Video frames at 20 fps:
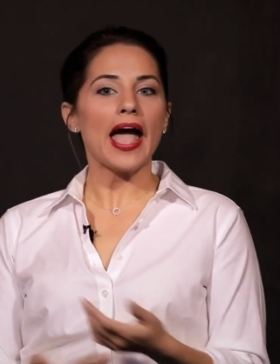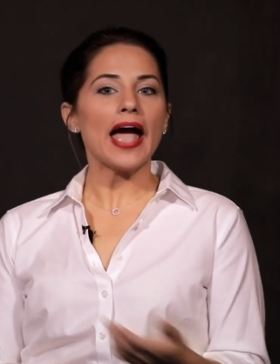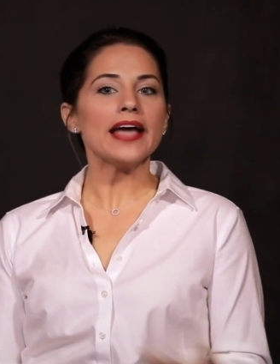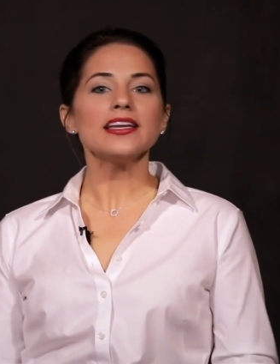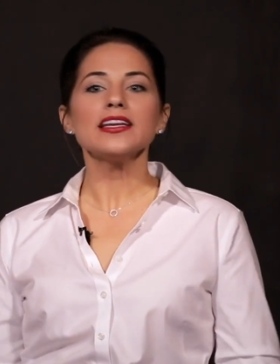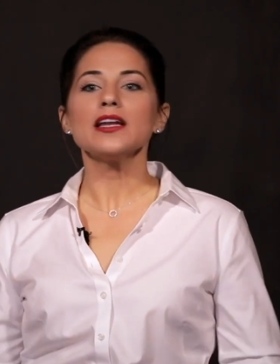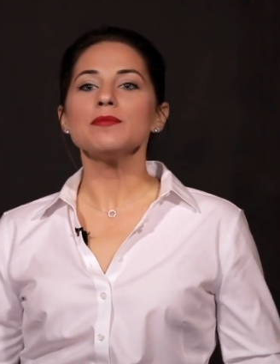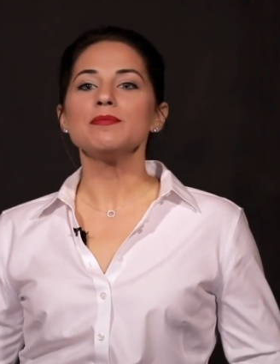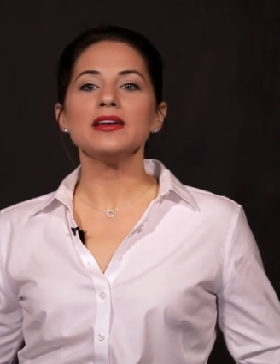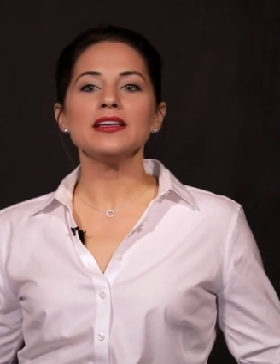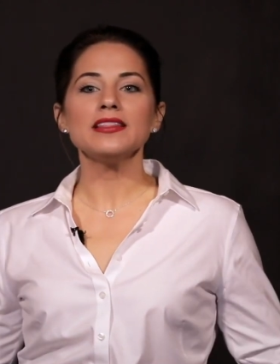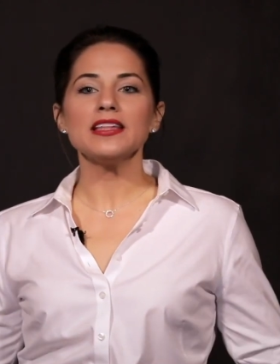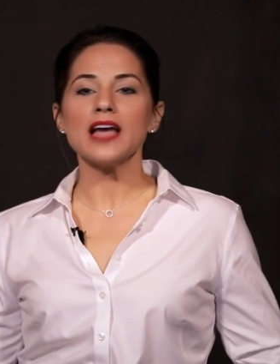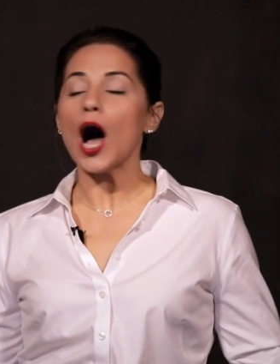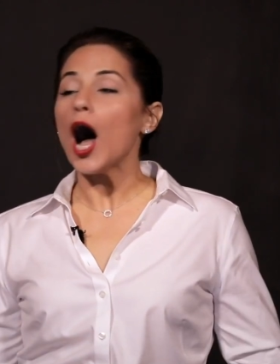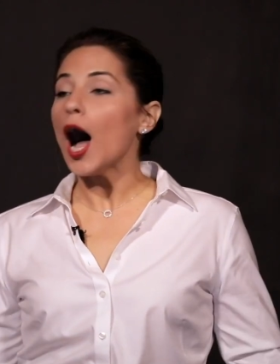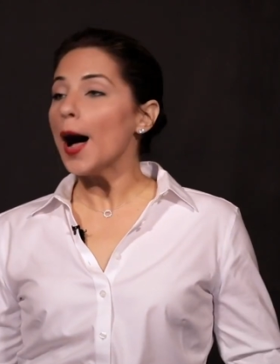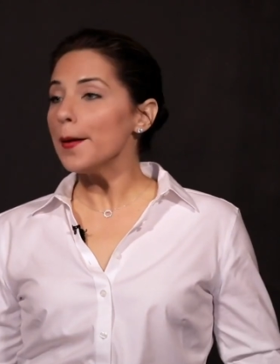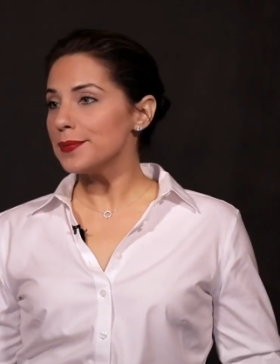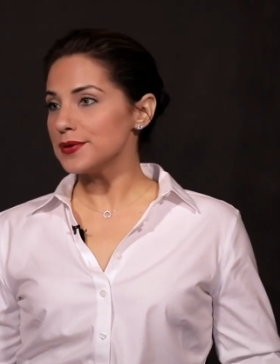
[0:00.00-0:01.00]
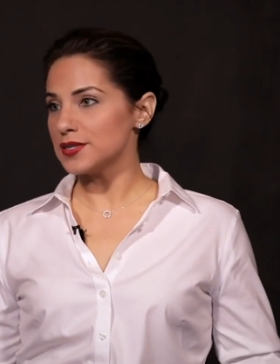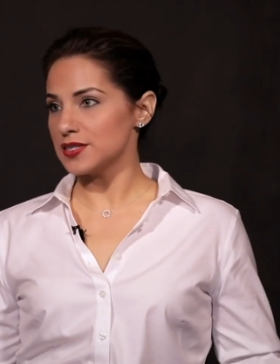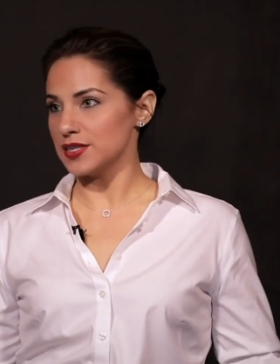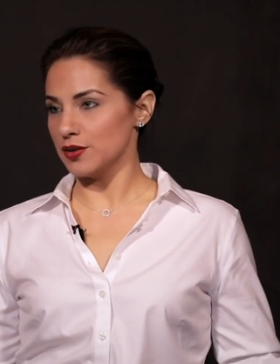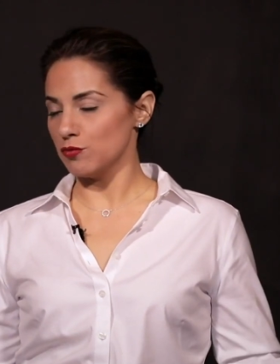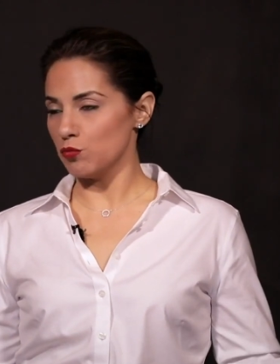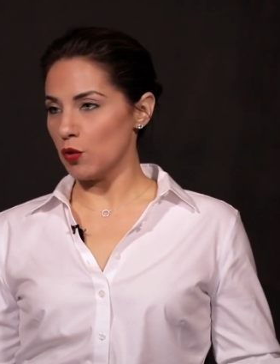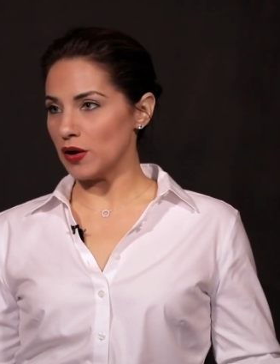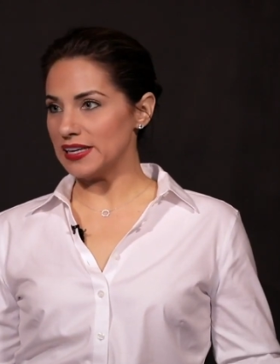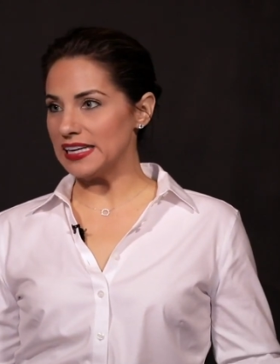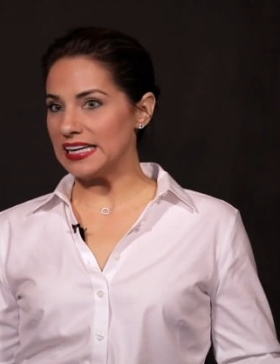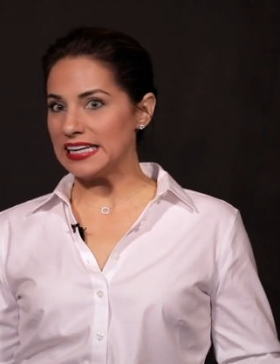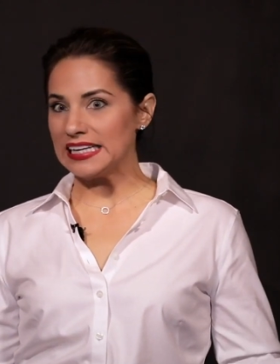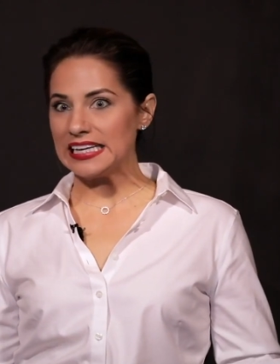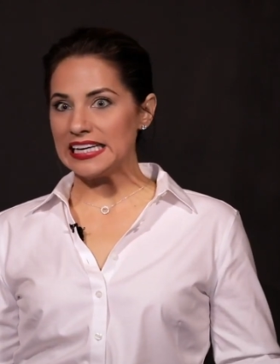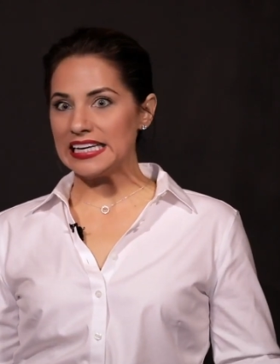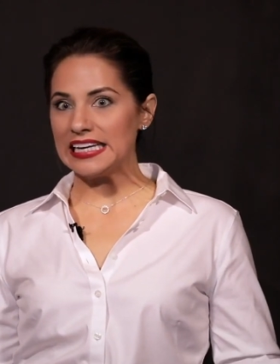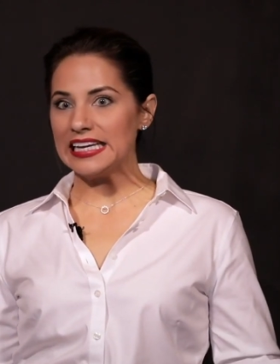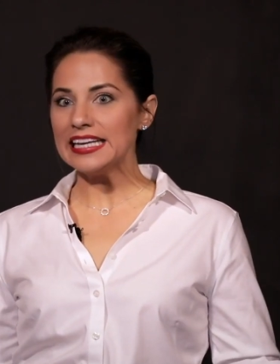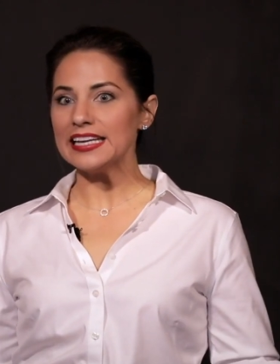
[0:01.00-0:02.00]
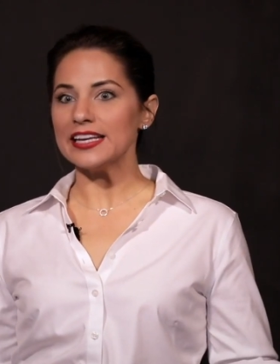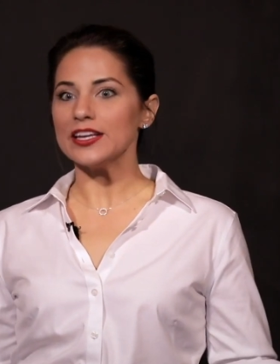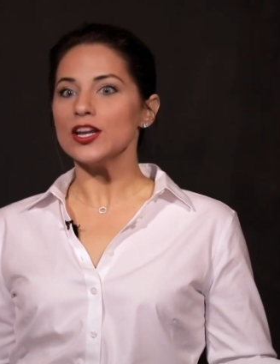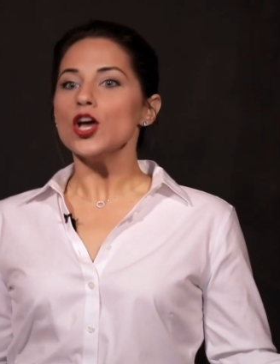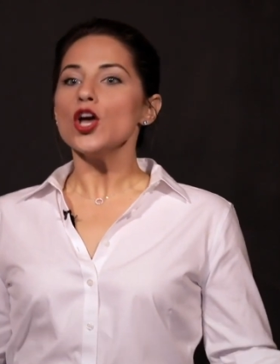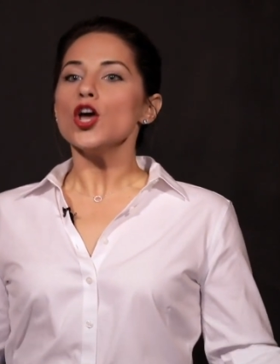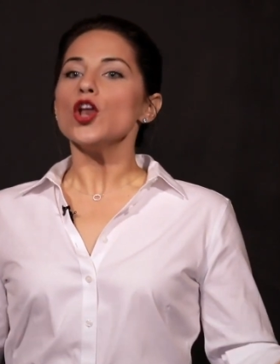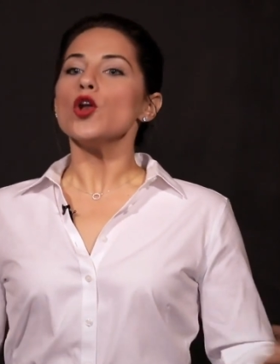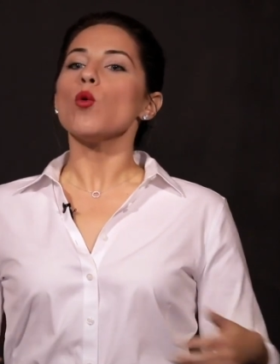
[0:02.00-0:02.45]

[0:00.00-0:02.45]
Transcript: ended up being the opposite of what he needed